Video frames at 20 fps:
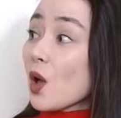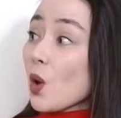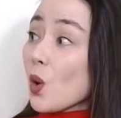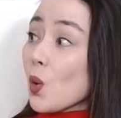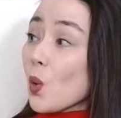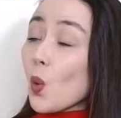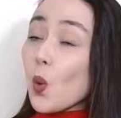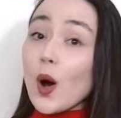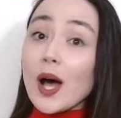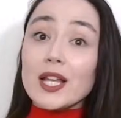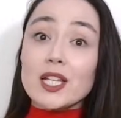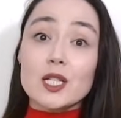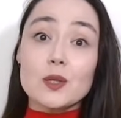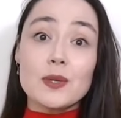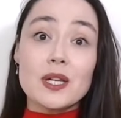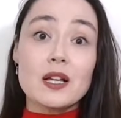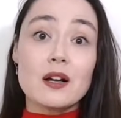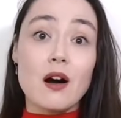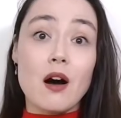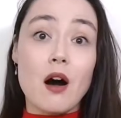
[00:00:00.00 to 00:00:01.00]
What do we
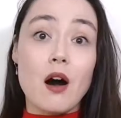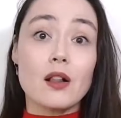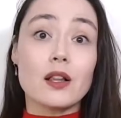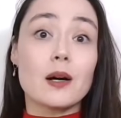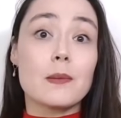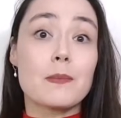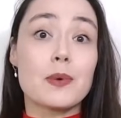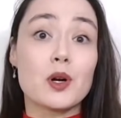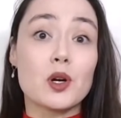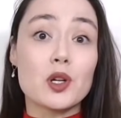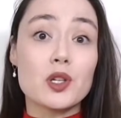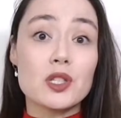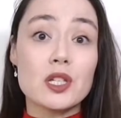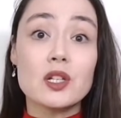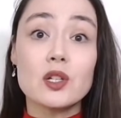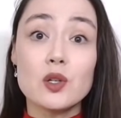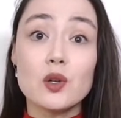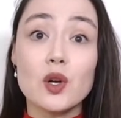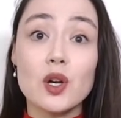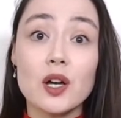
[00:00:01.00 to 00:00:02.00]
call a person
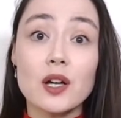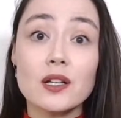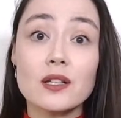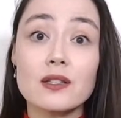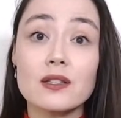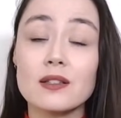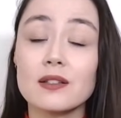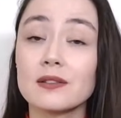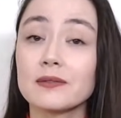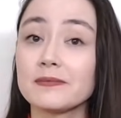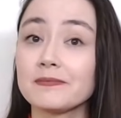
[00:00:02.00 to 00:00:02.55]
who cooks?